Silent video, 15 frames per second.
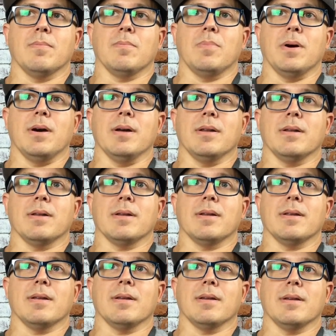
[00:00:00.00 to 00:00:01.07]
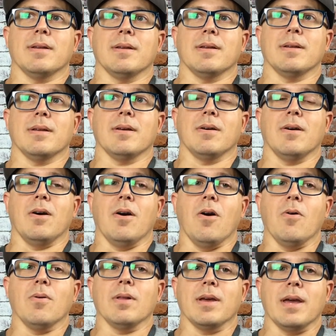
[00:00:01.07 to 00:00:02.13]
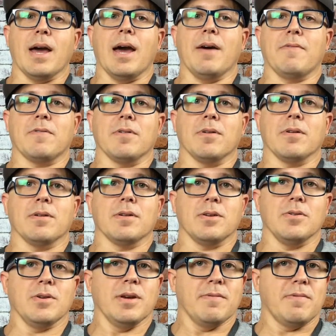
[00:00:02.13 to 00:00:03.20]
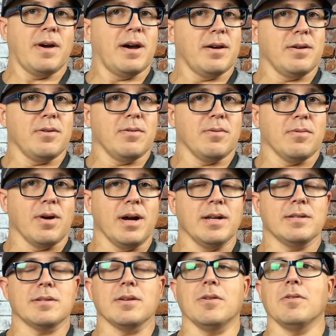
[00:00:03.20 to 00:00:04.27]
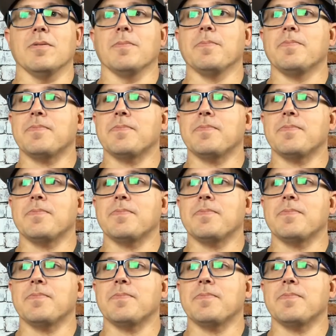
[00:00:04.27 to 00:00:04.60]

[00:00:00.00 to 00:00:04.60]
but only after you give value, right? So